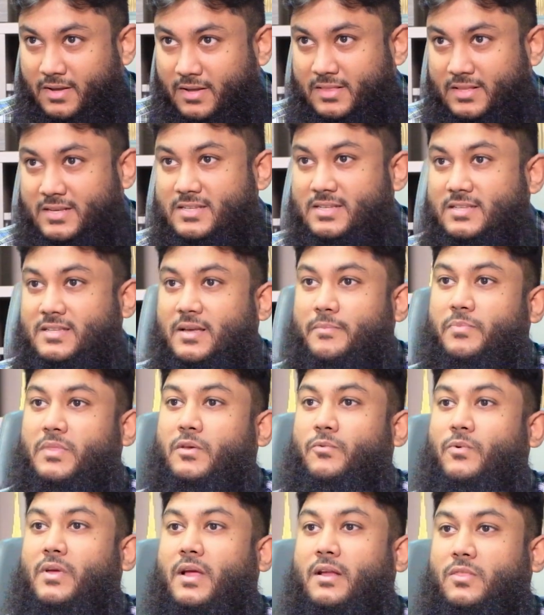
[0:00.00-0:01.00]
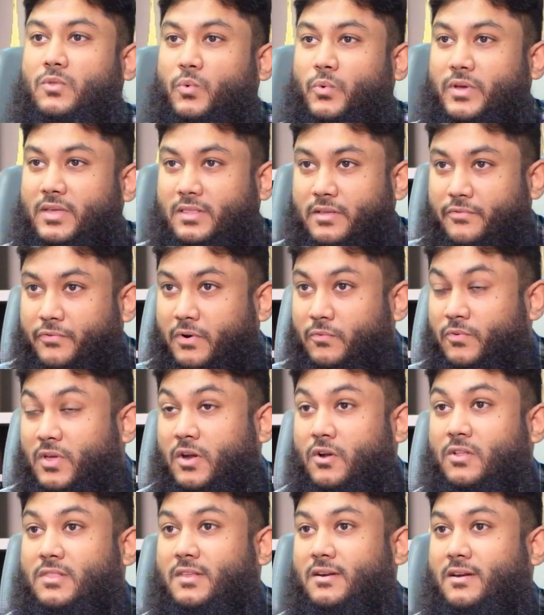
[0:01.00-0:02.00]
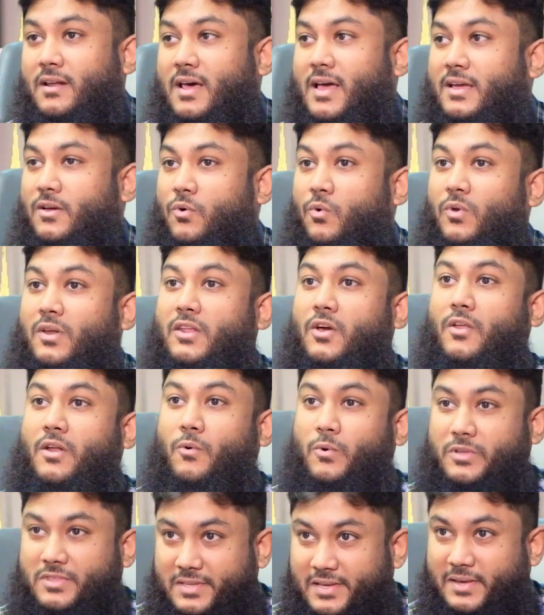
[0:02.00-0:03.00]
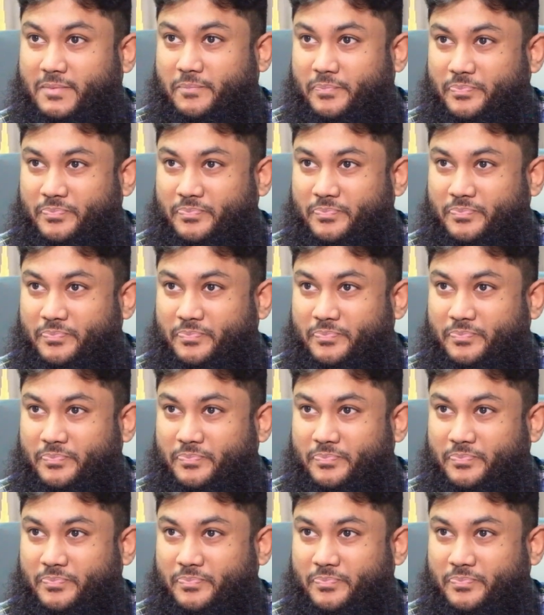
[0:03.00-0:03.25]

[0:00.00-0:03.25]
This is something we are doing different. We are not relying only on our team.